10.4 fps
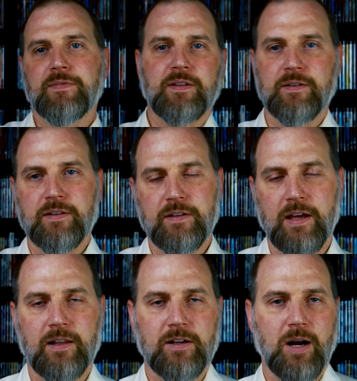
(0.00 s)
the
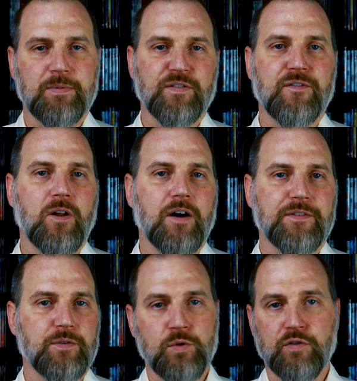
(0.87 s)
helicopter fall
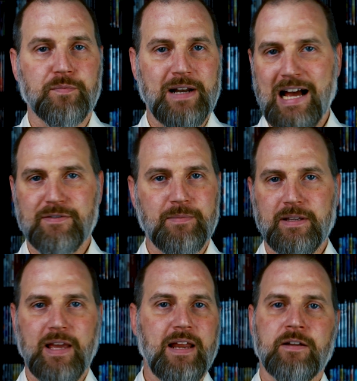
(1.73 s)
off the roof, but have
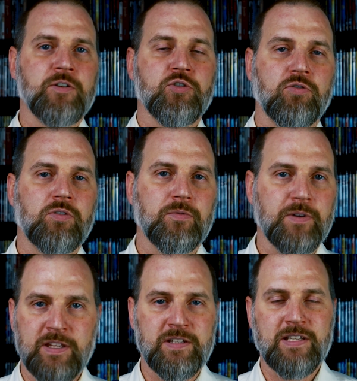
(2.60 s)
them gain control
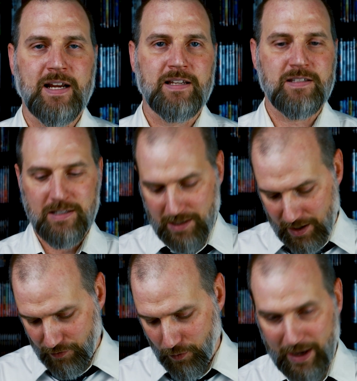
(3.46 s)
within seconds
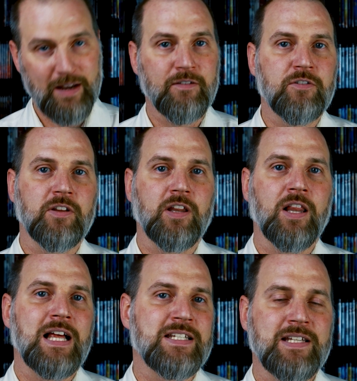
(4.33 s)
instead of waiting until the
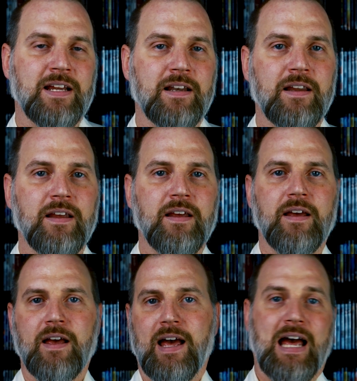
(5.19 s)
last second.
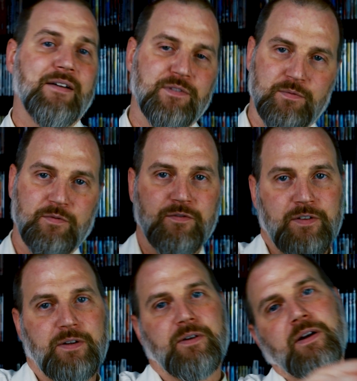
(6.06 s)
Have them
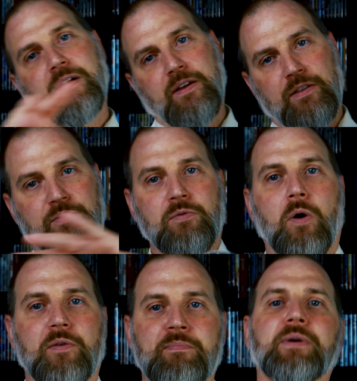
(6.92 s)
veer through
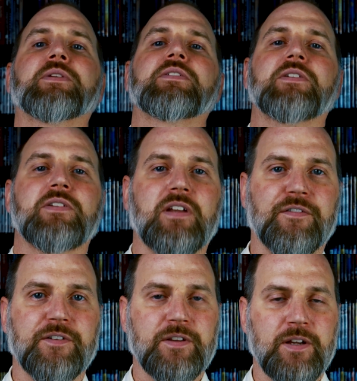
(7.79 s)
all the buildings and
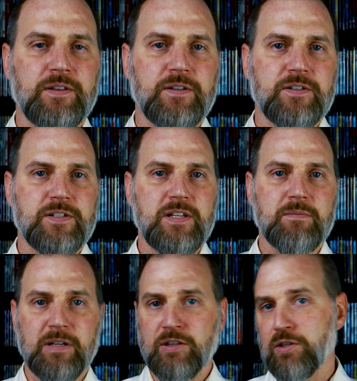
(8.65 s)
stuff in their
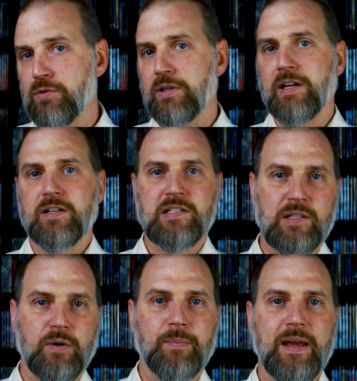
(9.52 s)
scene, but do it at a
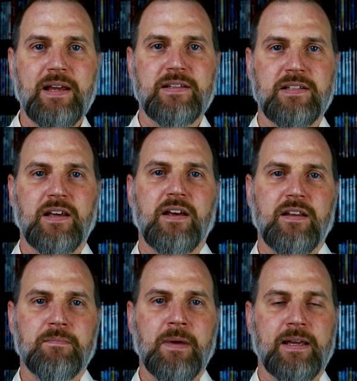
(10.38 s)
slower pace.
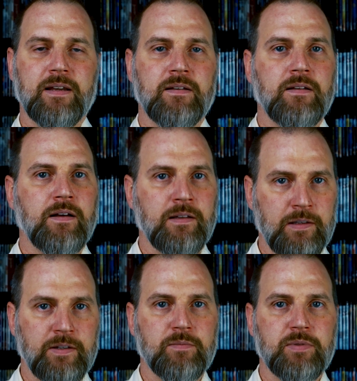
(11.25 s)
Make it a
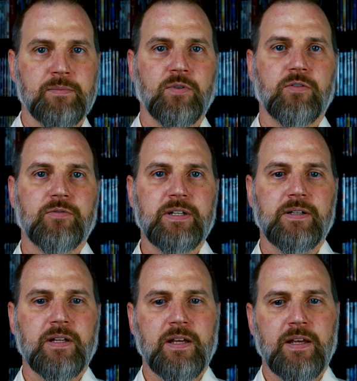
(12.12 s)
little bit more
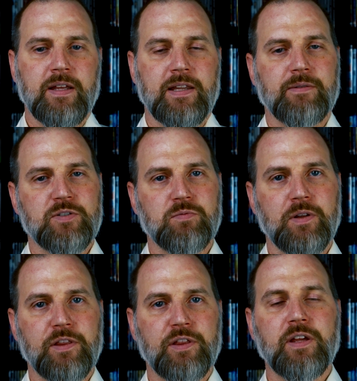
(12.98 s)
real. That was
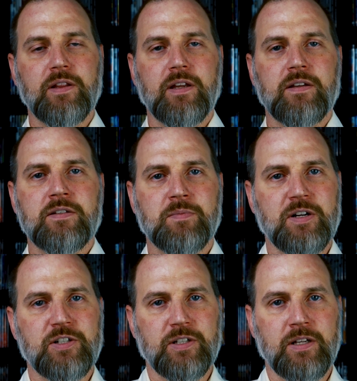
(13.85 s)
one thing that,
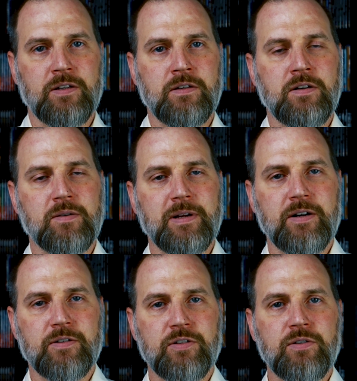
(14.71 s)
especially in
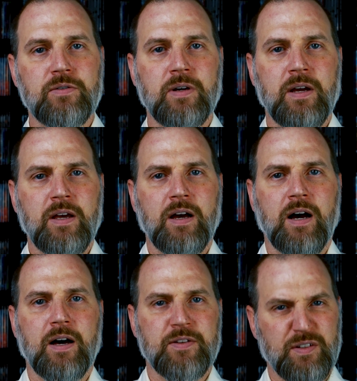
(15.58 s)
Terminator 2,
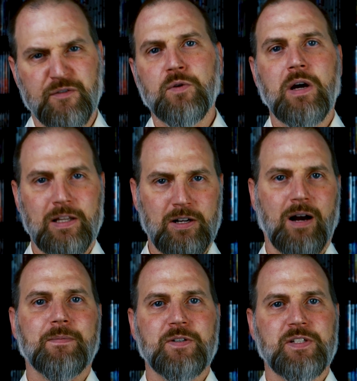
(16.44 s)
there's a few
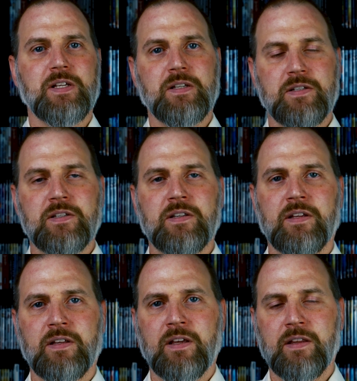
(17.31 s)
helicopter scenes
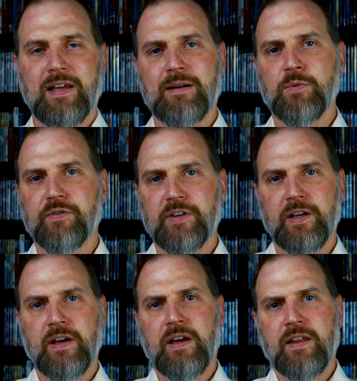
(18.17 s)
in that
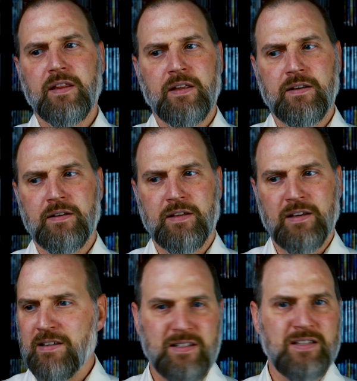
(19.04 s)
movie. You
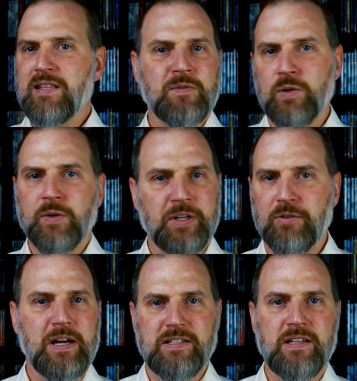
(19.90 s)
didn't see them going
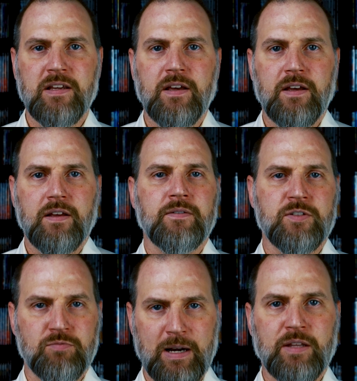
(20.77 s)
crazy. It
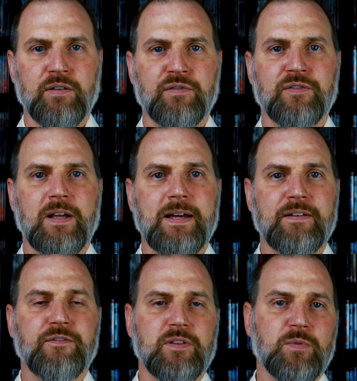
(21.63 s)
was regular
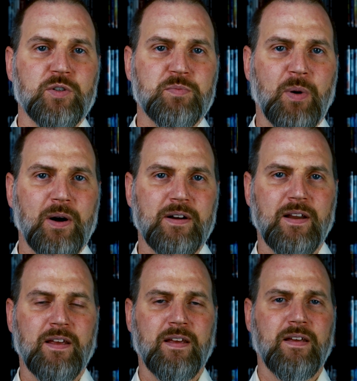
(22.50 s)
flying for the most
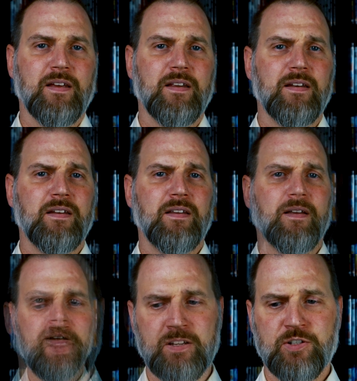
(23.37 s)
part, and
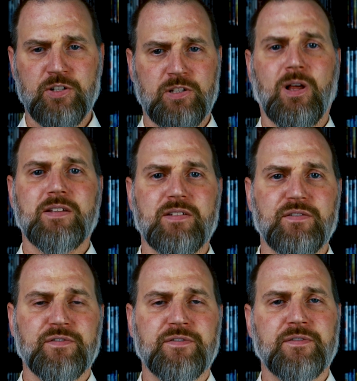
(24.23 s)
just lots
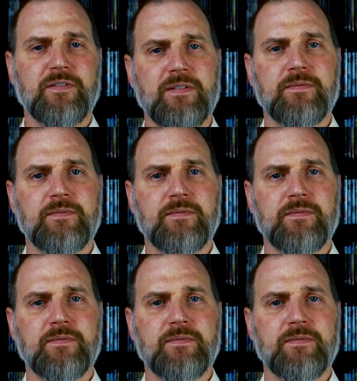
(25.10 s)
of,